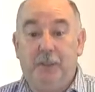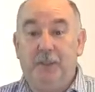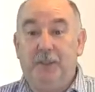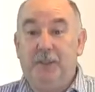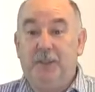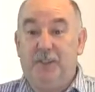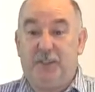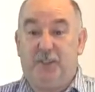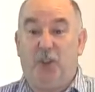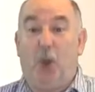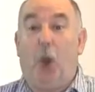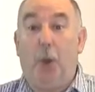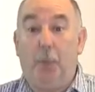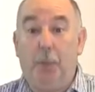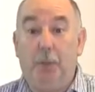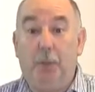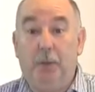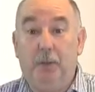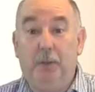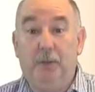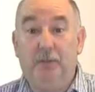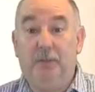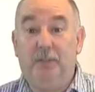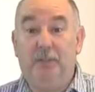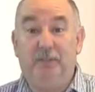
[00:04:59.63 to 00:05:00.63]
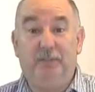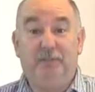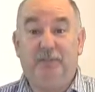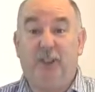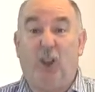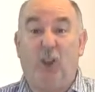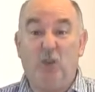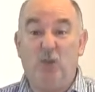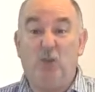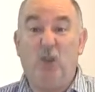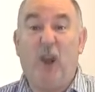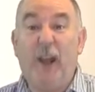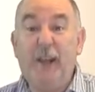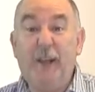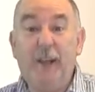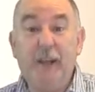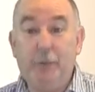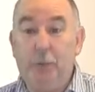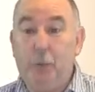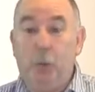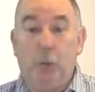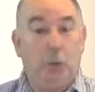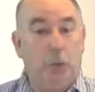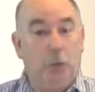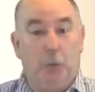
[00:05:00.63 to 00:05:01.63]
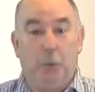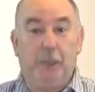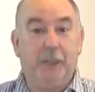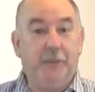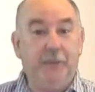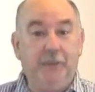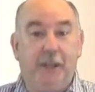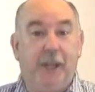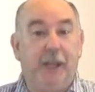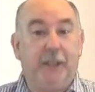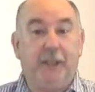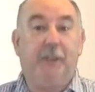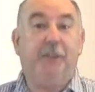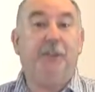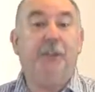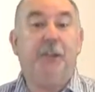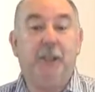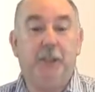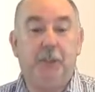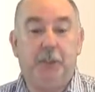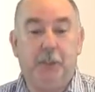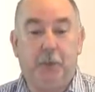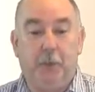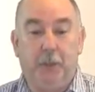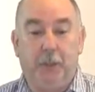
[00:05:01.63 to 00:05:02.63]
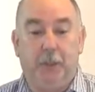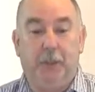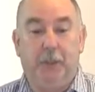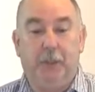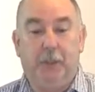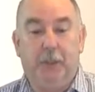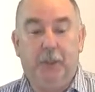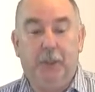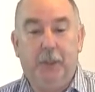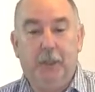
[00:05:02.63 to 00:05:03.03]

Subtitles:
Stop. don't run anymore, or whatever activity you're doing.